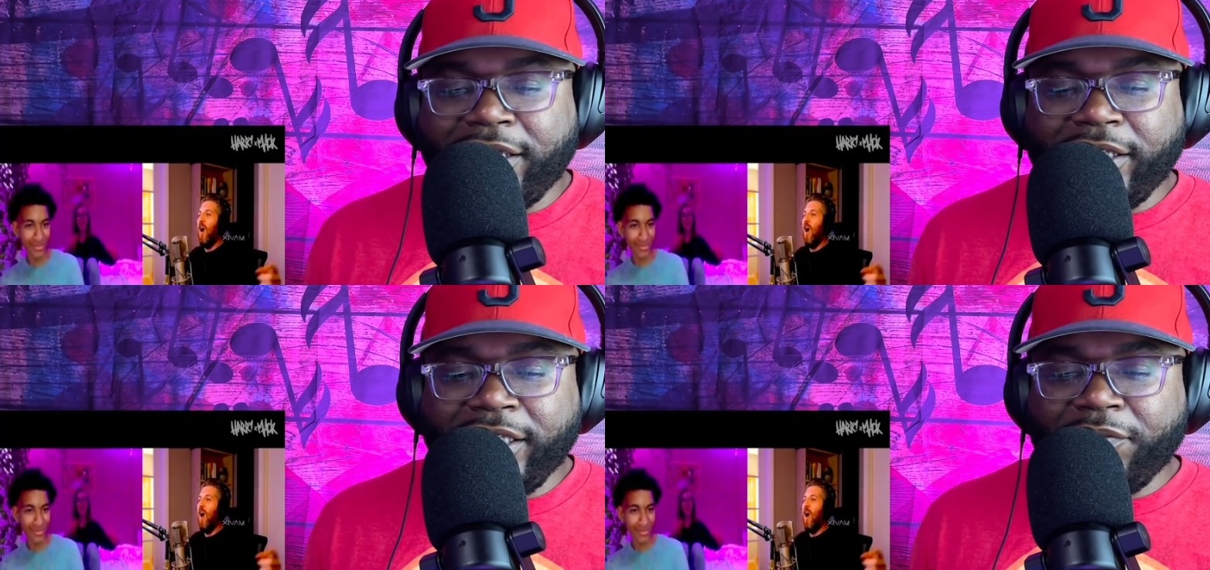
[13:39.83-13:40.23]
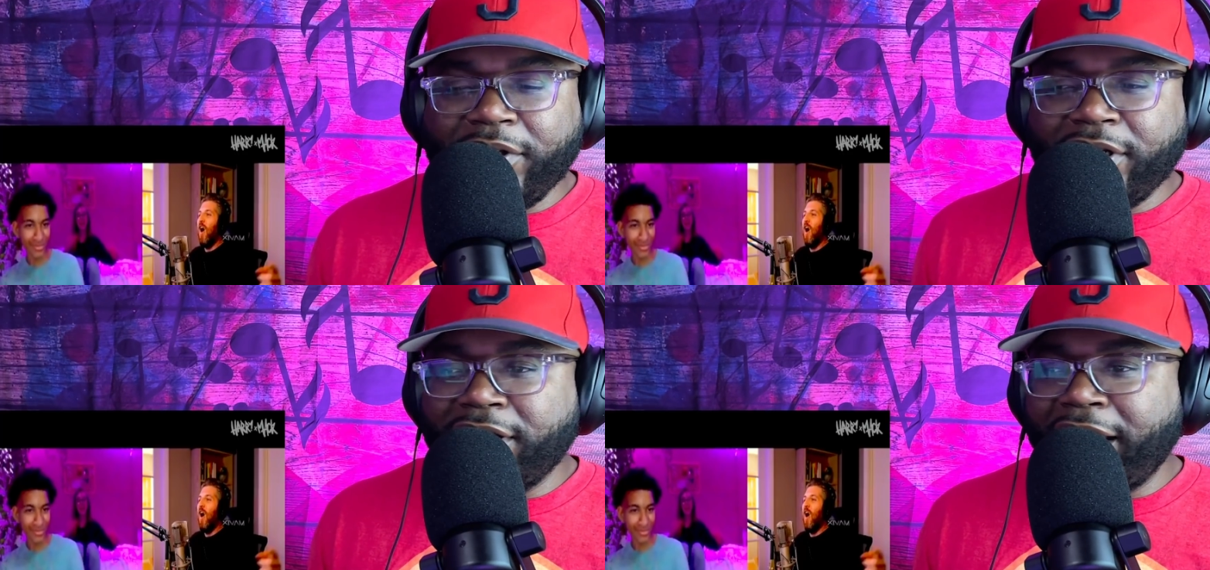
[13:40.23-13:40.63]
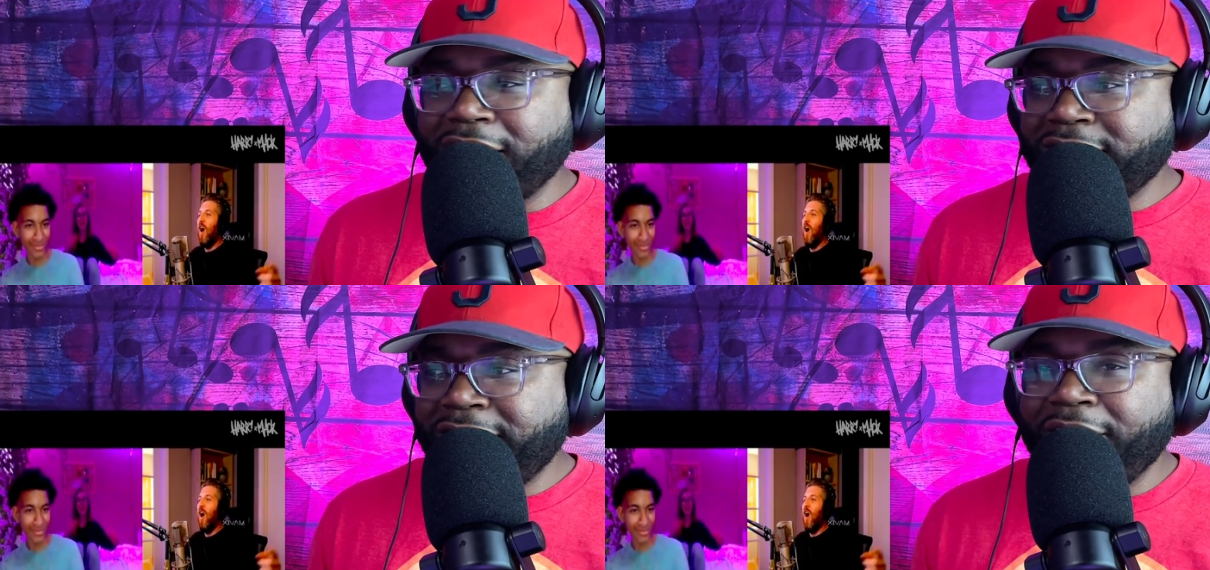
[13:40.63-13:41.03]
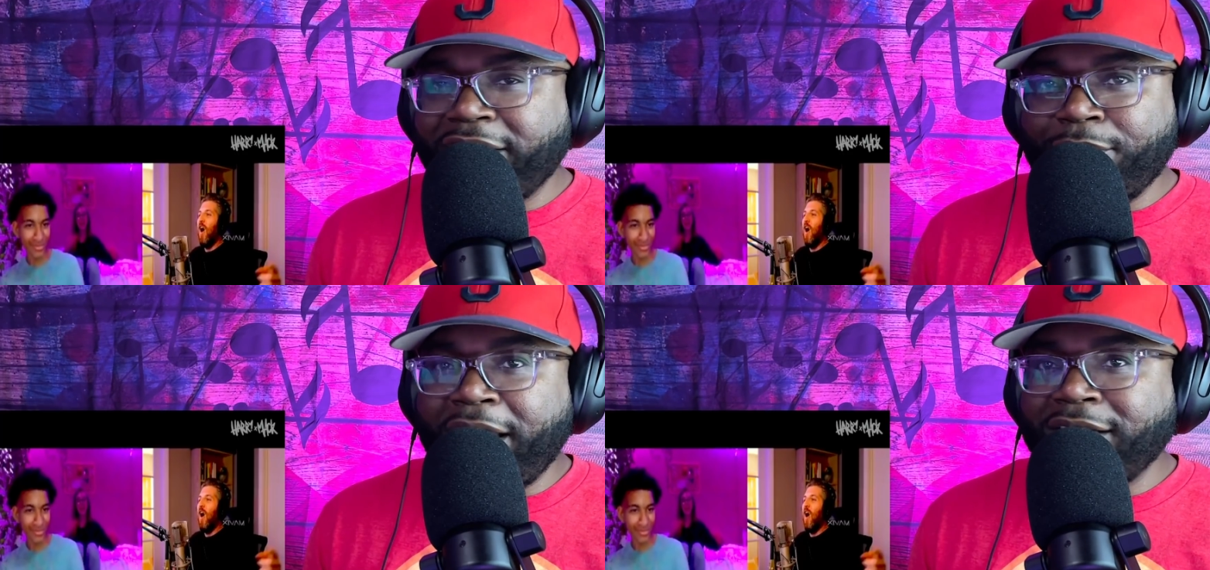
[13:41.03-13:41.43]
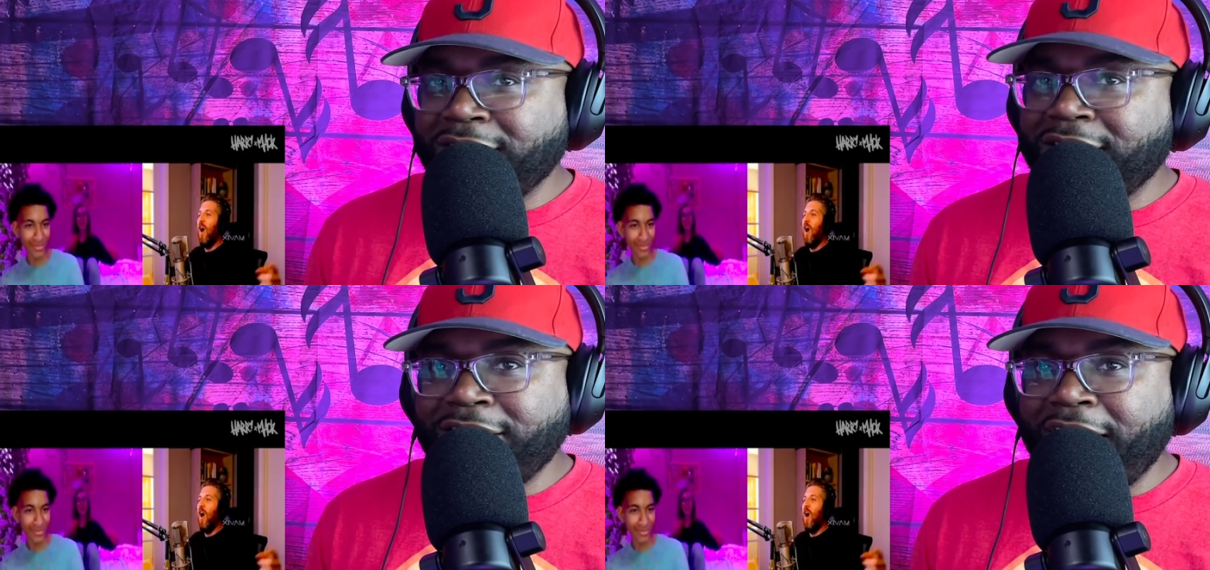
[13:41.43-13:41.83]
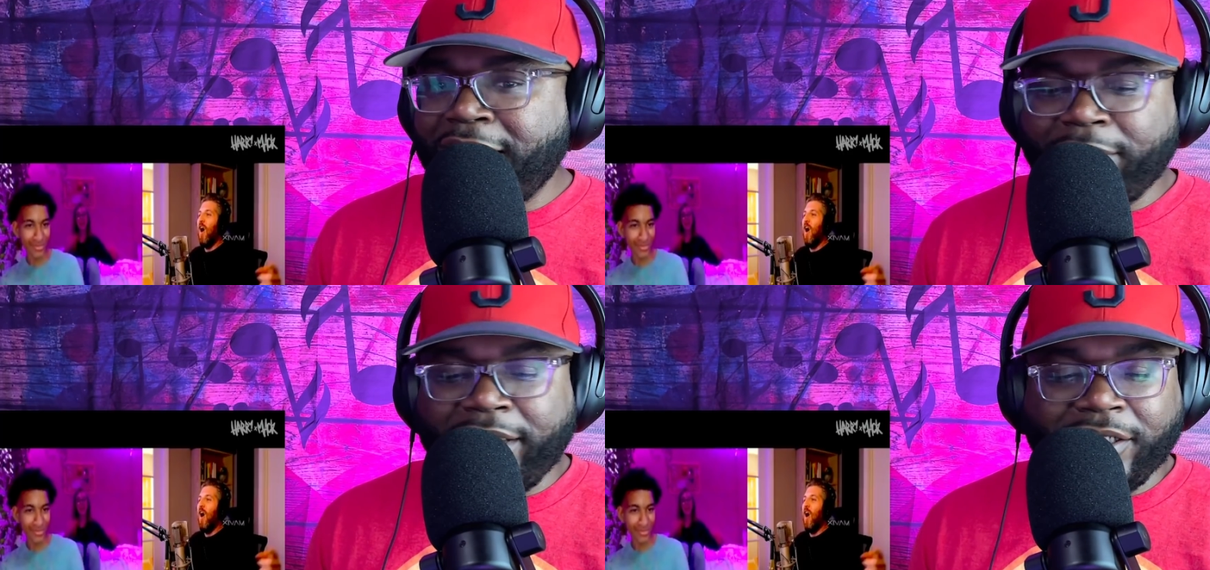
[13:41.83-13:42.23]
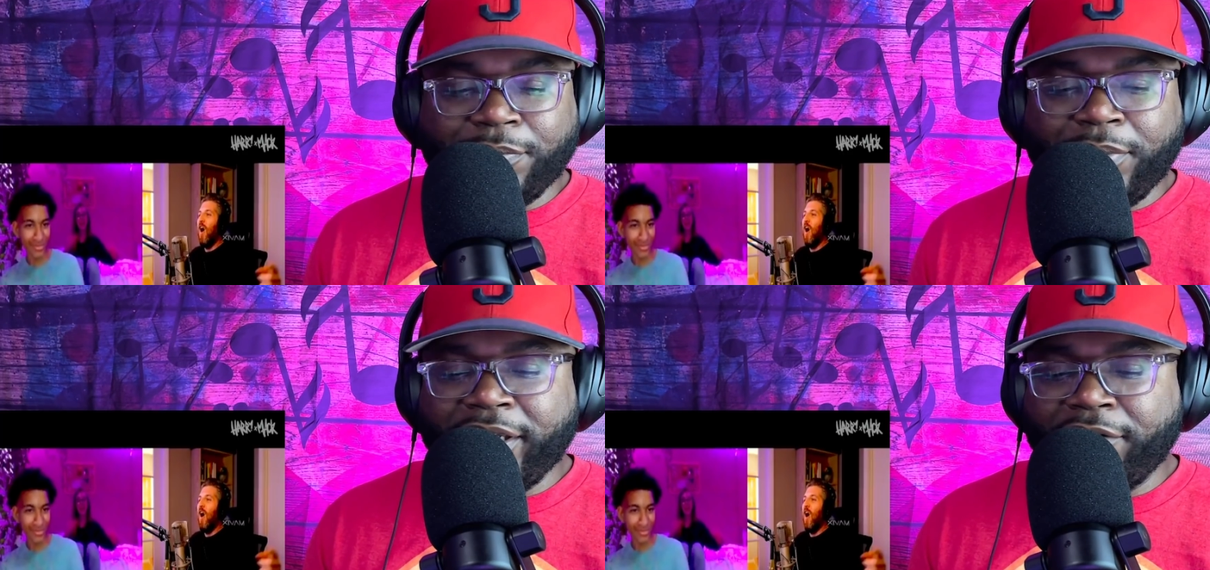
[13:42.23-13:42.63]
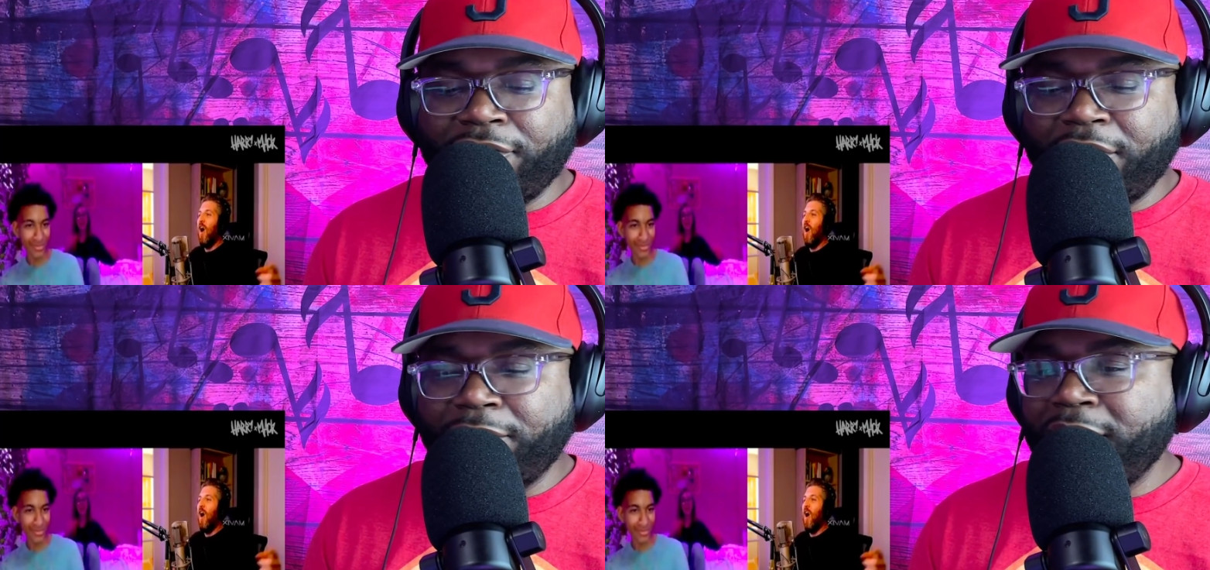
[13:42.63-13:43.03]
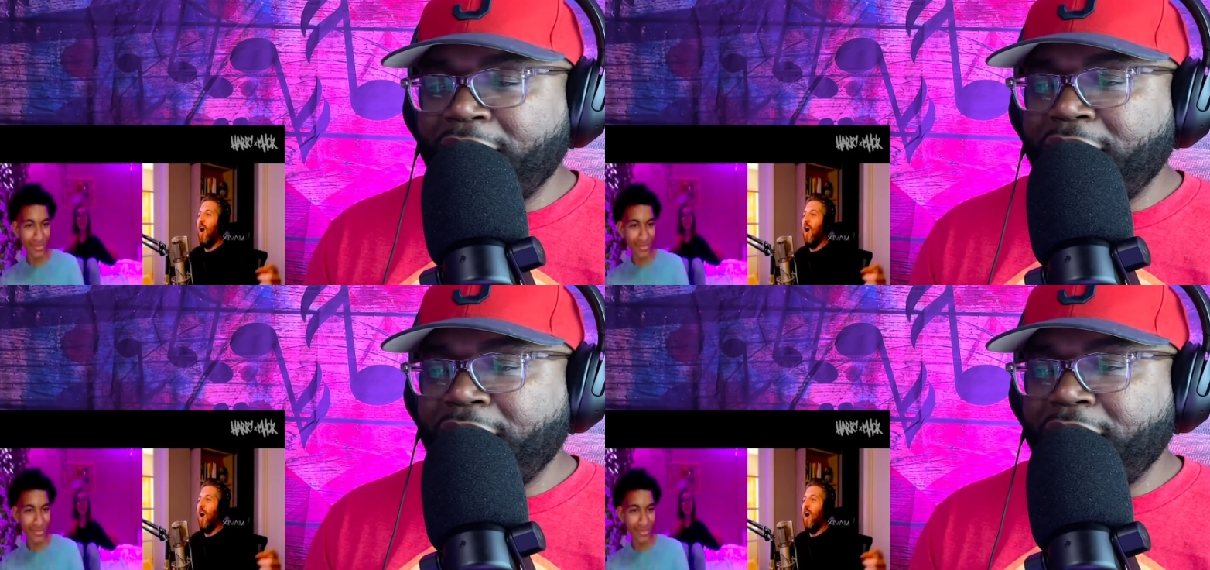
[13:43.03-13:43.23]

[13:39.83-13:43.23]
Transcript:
Speaker 1: even like a style that matches the time that he's picking from,